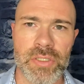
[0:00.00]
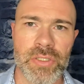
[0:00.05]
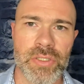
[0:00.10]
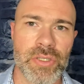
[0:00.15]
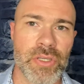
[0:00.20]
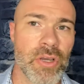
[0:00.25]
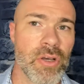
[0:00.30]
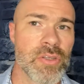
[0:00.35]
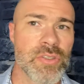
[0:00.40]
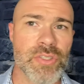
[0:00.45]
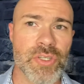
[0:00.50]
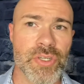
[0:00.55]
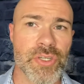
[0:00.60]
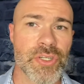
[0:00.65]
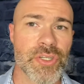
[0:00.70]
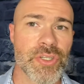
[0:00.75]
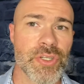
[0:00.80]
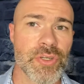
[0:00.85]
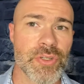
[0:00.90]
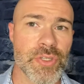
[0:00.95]
You're also
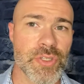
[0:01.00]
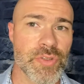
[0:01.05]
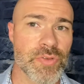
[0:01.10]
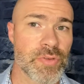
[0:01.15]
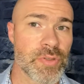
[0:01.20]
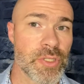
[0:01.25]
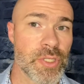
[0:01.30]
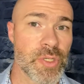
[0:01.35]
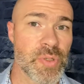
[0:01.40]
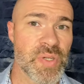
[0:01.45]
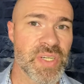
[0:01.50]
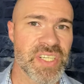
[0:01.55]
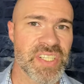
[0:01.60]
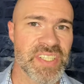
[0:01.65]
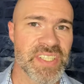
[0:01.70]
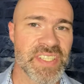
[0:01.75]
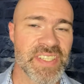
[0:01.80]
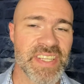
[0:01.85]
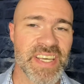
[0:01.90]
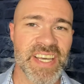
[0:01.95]
gonna notice really
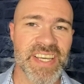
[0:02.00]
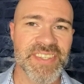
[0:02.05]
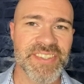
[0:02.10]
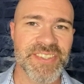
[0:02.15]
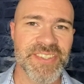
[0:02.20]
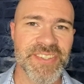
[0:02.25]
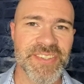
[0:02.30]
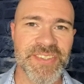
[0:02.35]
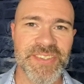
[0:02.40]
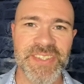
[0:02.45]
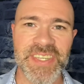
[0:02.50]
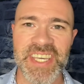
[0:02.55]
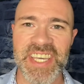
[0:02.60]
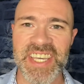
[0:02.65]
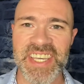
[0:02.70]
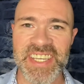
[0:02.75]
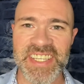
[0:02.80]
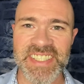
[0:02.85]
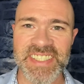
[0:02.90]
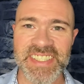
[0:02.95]
quickly that you
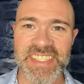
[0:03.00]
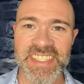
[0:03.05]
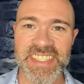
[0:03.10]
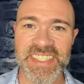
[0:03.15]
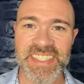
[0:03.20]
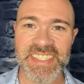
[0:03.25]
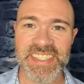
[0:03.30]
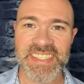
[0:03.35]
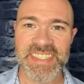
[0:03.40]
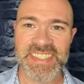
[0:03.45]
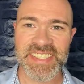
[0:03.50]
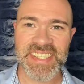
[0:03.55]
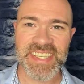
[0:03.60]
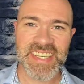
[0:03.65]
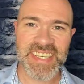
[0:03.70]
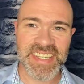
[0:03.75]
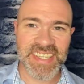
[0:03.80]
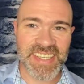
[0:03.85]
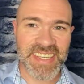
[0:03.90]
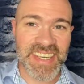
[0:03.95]
can't
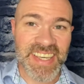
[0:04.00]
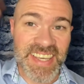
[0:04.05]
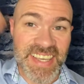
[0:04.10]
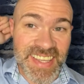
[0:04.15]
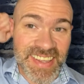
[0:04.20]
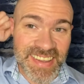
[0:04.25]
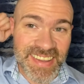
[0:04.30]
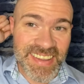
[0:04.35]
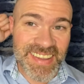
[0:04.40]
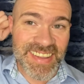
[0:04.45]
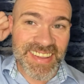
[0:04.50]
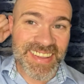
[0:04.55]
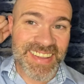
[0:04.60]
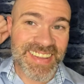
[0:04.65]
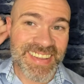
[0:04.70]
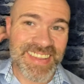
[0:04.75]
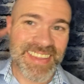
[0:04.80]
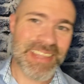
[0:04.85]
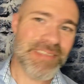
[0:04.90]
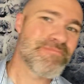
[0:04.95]
see
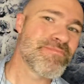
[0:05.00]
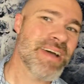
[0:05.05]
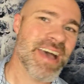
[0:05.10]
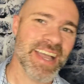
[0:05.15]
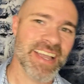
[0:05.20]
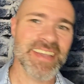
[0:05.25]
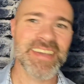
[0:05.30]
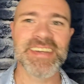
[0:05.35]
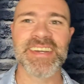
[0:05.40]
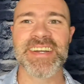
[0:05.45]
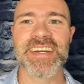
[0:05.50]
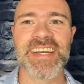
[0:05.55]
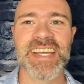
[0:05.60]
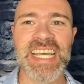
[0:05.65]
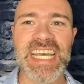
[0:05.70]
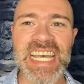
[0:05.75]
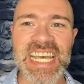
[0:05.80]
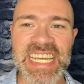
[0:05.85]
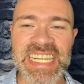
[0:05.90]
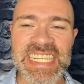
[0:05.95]
the back of your
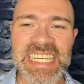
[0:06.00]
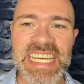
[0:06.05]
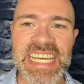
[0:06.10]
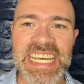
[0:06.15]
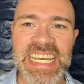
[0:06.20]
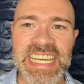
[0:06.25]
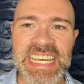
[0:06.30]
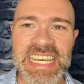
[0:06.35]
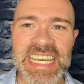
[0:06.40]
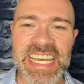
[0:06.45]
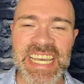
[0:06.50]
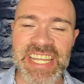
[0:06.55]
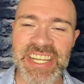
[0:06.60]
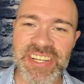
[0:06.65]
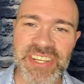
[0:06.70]
head. And